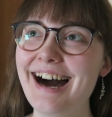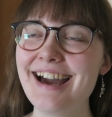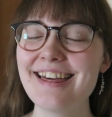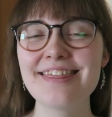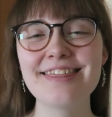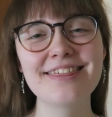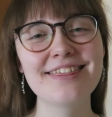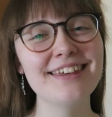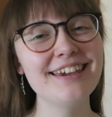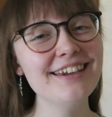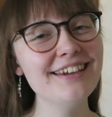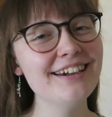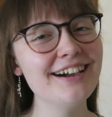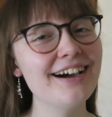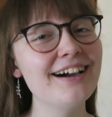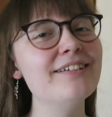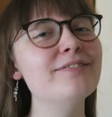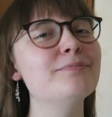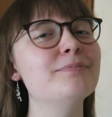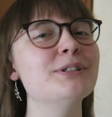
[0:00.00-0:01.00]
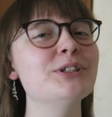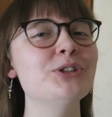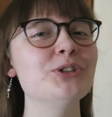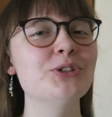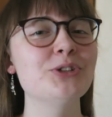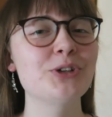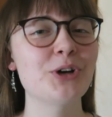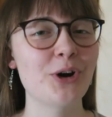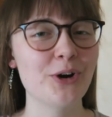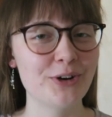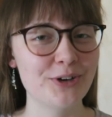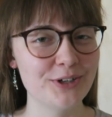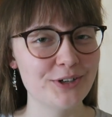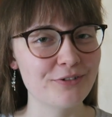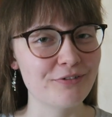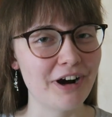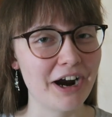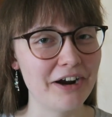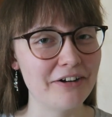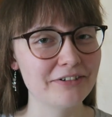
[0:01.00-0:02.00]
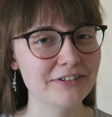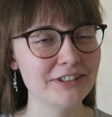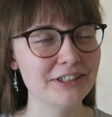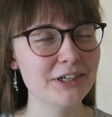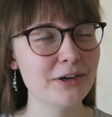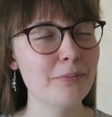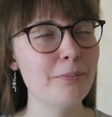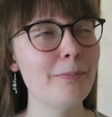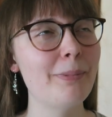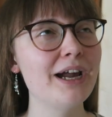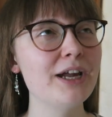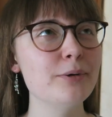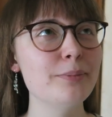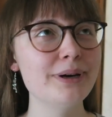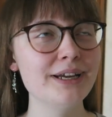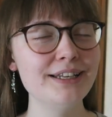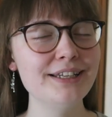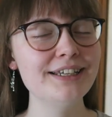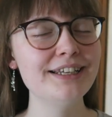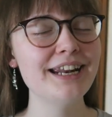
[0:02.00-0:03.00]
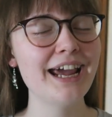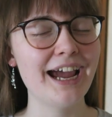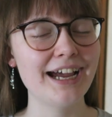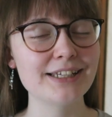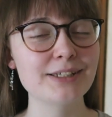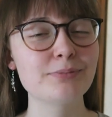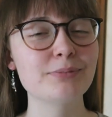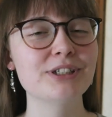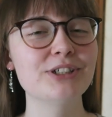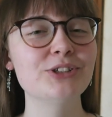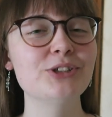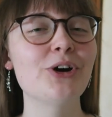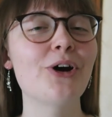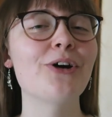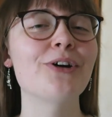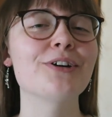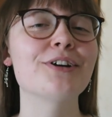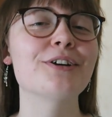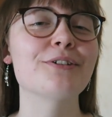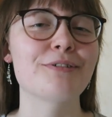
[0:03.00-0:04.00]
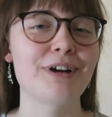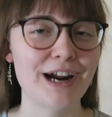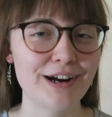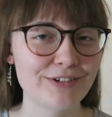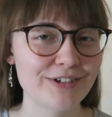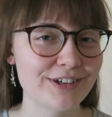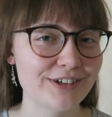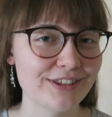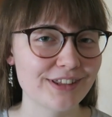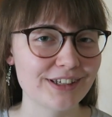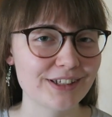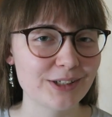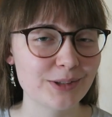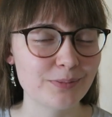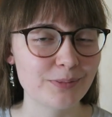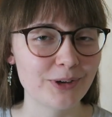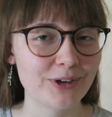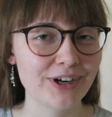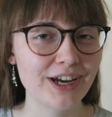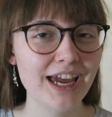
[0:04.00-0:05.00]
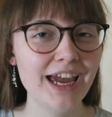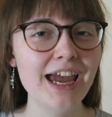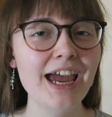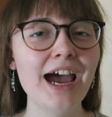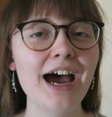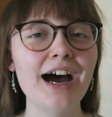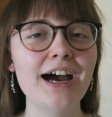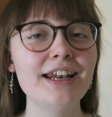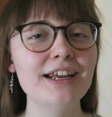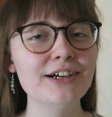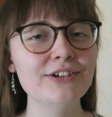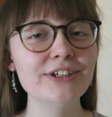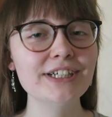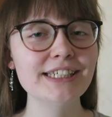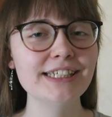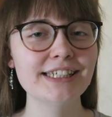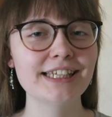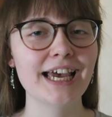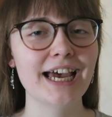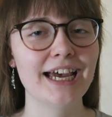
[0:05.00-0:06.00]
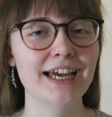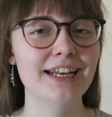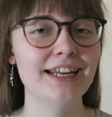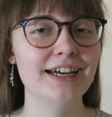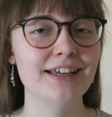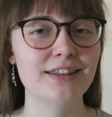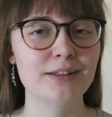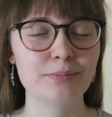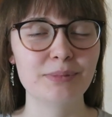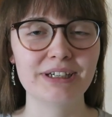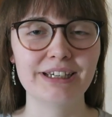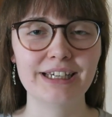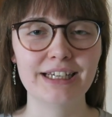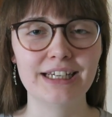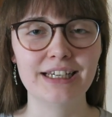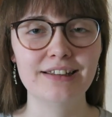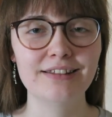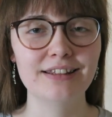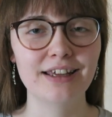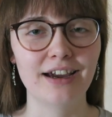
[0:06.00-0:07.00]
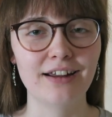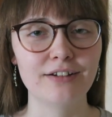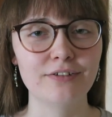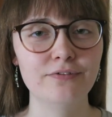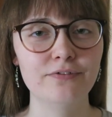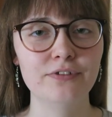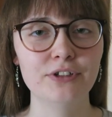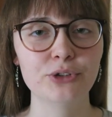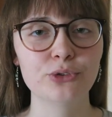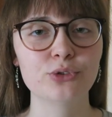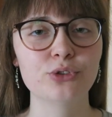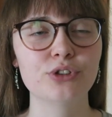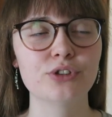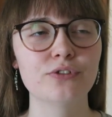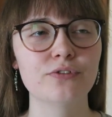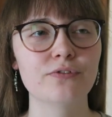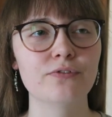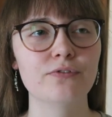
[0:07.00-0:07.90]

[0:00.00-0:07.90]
I think I've been turned around. My opinion has been turned around on this book. I know I said at the beginning that it feels